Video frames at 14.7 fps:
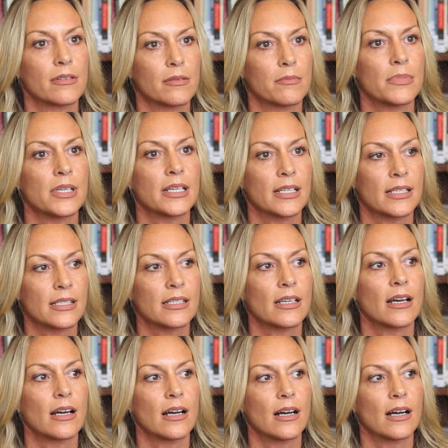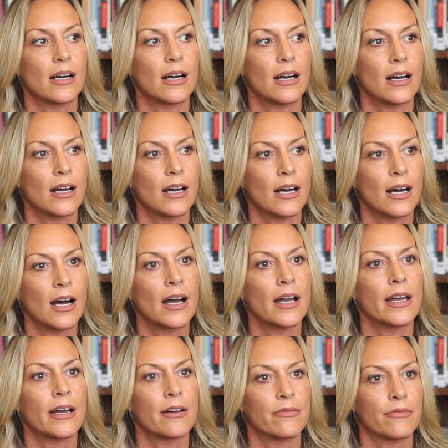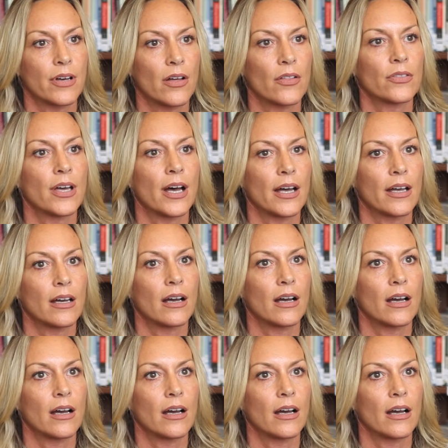because I have felt that